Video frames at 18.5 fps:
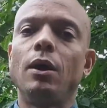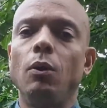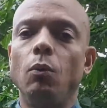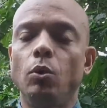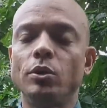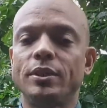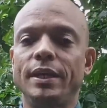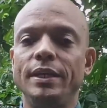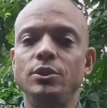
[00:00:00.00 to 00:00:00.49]

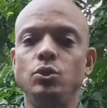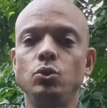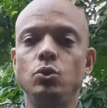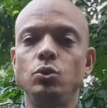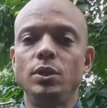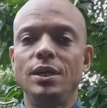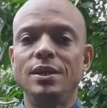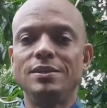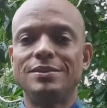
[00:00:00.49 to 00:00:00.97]
what I
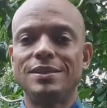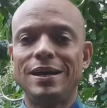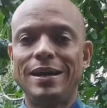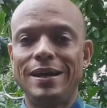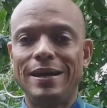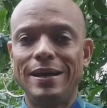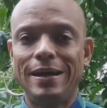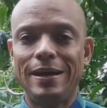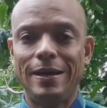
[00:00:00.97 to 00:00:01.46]
do is
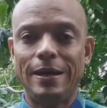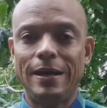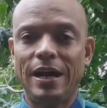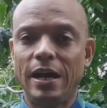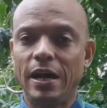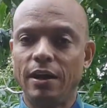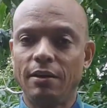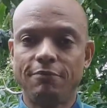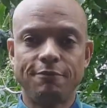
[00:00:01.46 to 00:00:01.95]
I
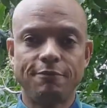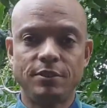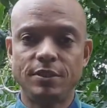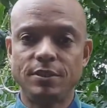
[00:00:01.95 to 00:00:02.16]
have